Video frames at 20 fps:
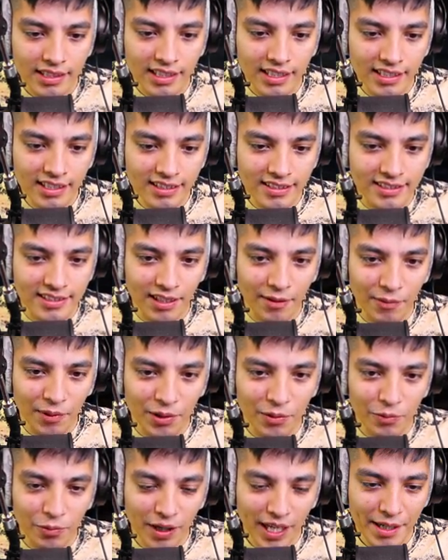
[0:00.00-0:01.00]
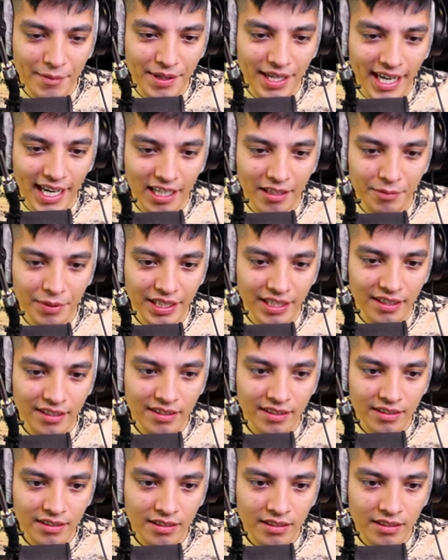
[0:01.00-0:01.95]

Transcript: I think there's someone right behind me.